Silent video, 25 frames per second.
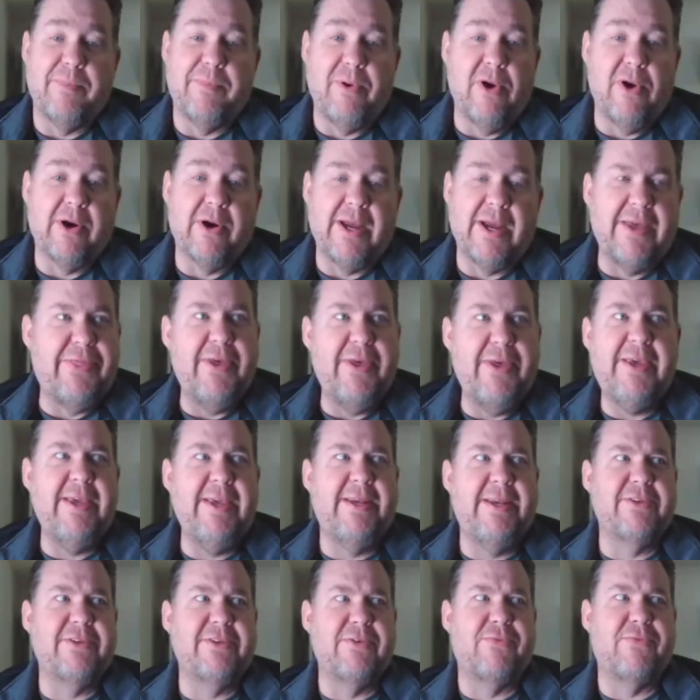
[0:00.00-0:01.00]
park. I think he
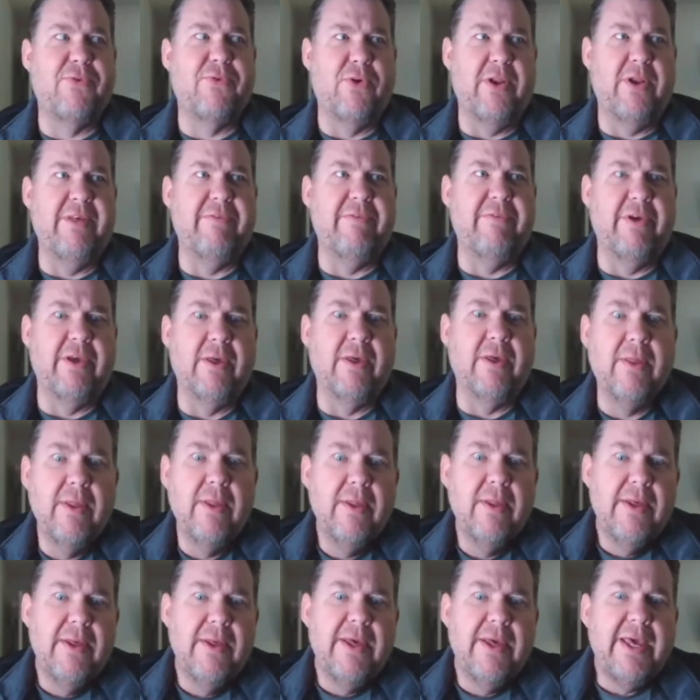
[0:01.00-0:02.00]
does it for a living.
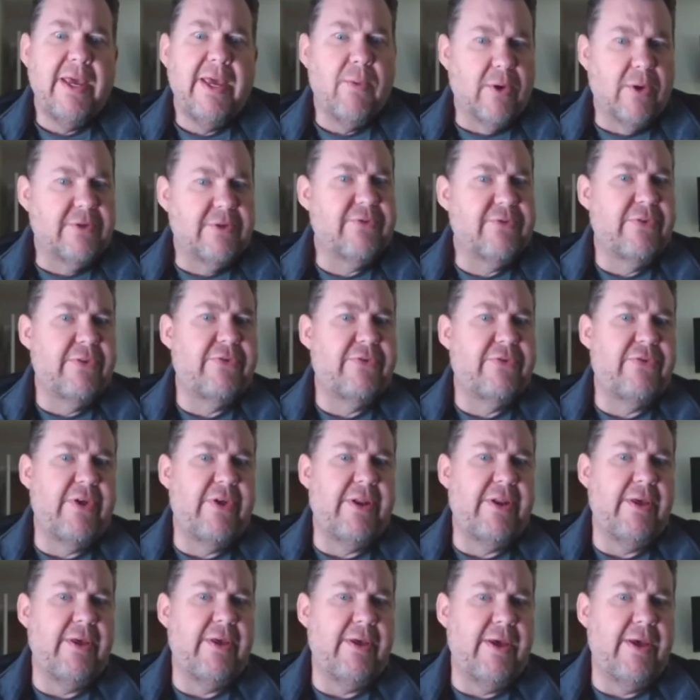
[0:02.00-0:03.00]
He works for the
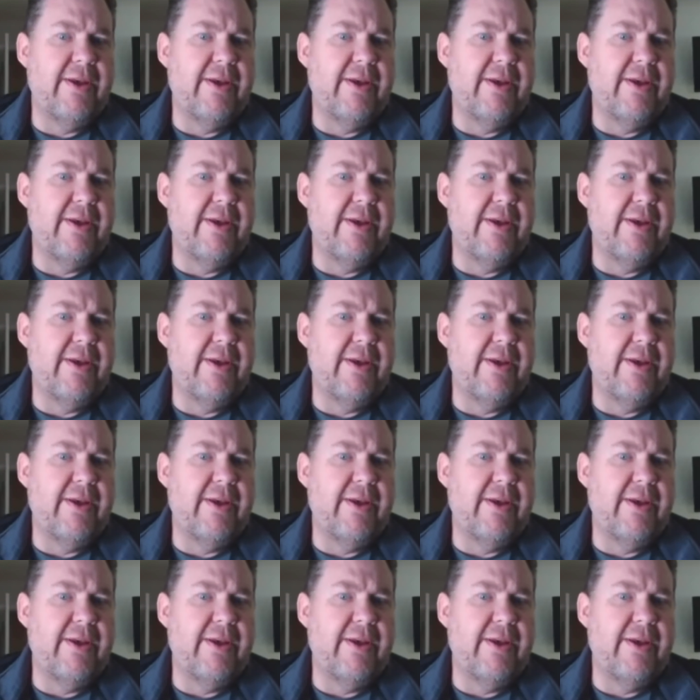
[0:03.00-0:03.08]
city,